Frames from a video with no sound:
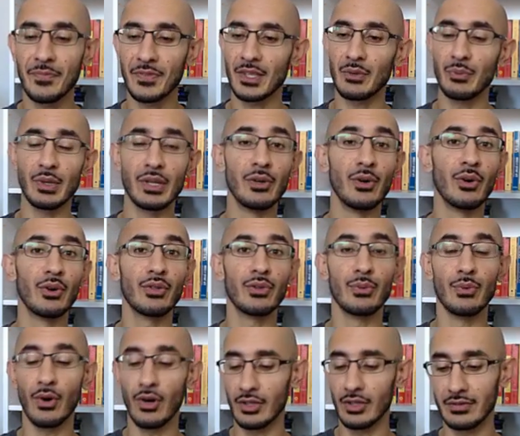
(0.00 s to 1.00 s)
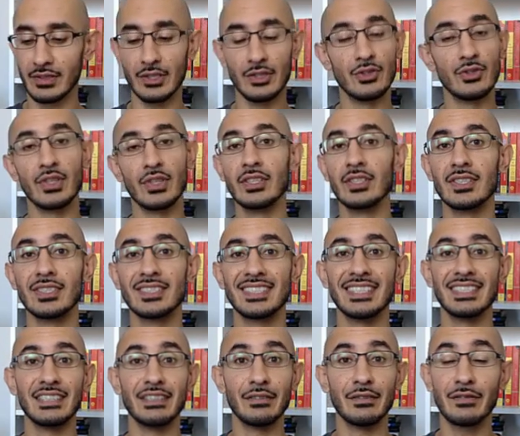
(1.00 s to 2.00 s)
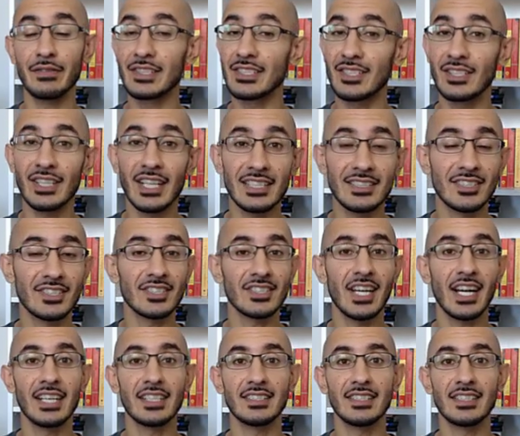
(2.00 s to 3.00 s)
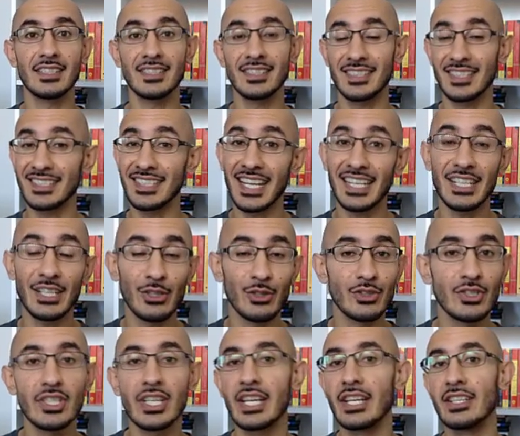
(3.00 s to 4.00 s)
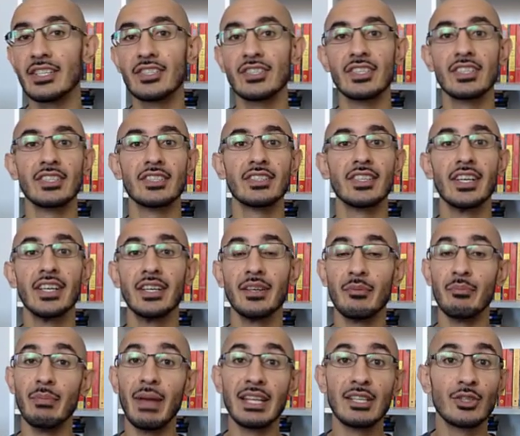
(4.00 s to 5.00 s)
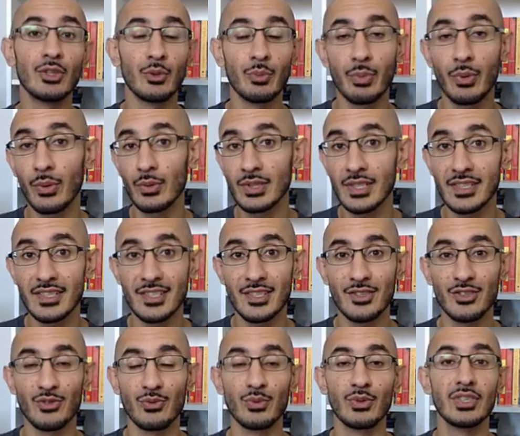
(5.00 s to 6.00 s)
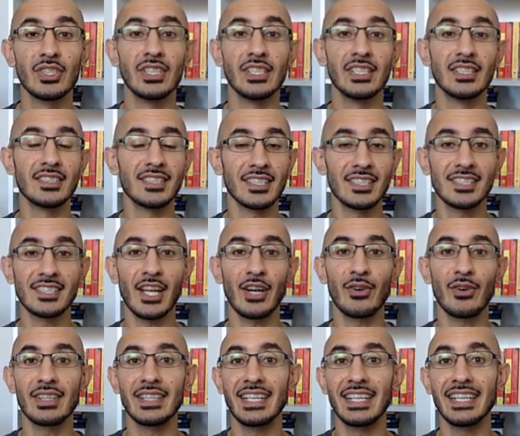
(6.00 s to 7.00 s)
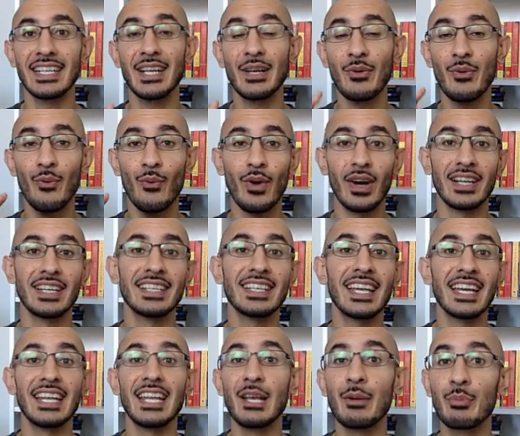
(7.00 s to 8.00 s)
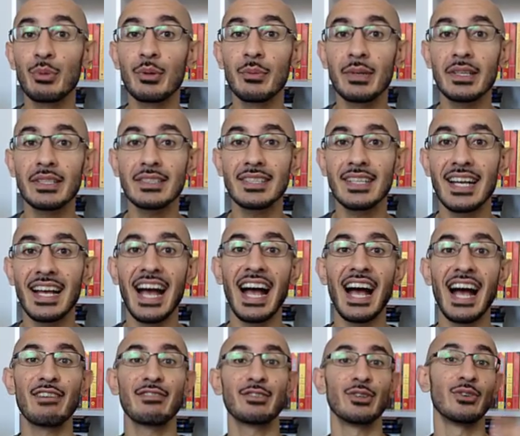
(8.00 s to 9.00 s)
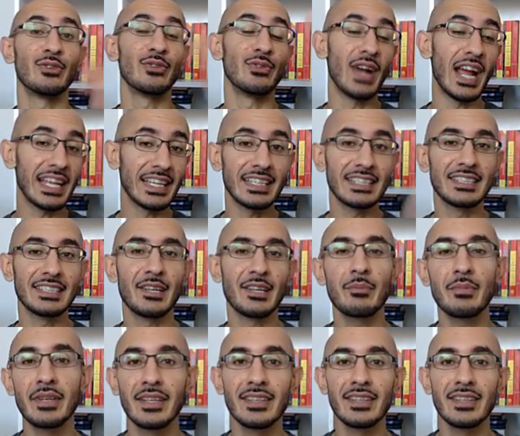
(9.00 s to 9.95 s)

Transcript: We go through all of the drills, the physical exercises, the technical changes, mental processes, routines, etc., that one can implement after ranking them